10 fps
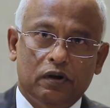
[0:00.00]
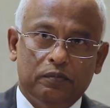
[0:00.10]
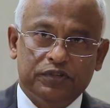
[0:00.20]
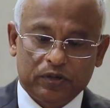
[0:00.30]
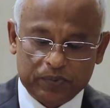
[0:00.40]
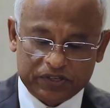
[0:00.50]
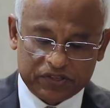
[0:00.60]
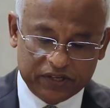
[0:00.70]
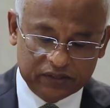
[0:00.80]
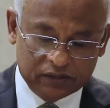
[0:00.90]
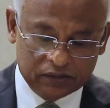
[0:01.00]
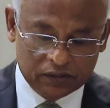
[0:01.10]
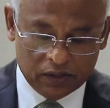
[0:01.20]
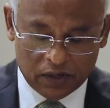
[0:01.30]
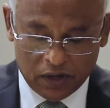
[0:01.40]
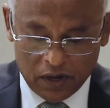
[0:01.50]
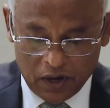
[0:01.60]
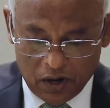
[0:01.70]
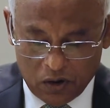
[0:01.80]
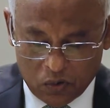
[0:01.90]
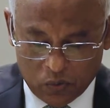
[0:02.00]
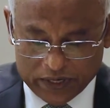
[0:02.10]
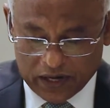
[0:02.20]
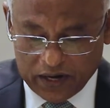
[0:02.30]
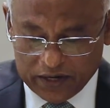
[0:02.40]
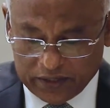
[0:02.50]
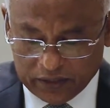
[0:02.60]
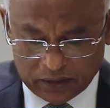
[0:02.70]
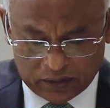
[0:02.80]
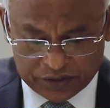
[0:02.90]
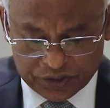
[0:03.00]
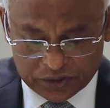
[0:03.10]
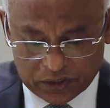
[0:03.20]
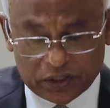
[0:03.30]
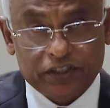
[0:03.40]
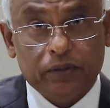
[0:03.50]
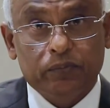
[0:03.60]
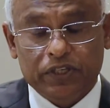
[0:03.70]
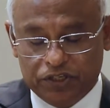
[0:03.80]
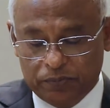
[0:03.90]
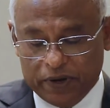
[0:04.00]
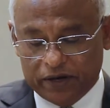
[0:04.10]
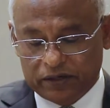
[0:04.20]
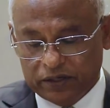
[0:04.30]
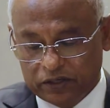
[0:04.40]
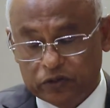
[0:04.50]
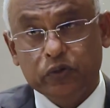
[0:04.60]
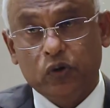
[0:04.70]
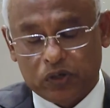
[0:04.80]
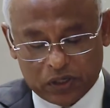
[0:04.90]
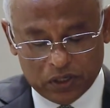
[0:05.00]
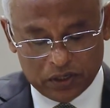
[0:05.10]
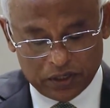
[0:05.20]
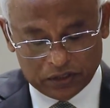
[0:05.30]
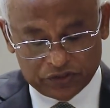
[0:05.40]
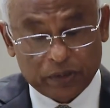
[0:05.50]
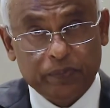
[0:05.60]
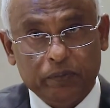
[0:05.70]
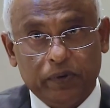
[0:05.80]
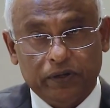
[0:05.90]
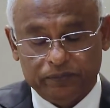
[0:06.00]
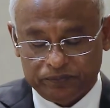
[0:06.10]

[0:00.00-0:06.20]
Mr. President, when I attended the General Assembly debate in New York in September,